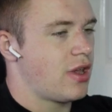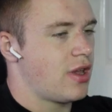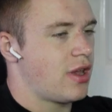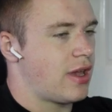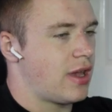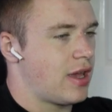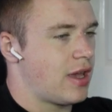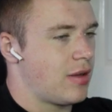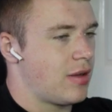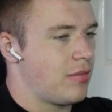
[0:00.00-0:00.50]

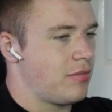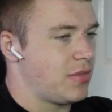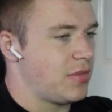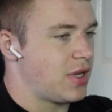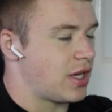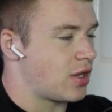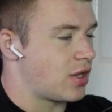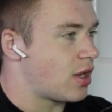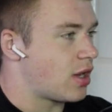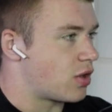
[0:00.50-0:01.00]

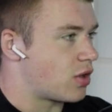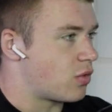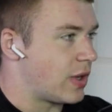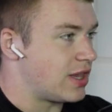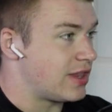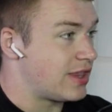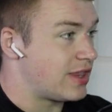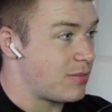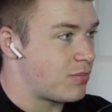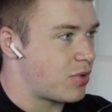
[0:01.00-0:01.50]
meaning I
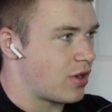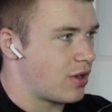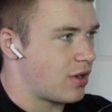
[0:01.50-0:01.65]
went deeper,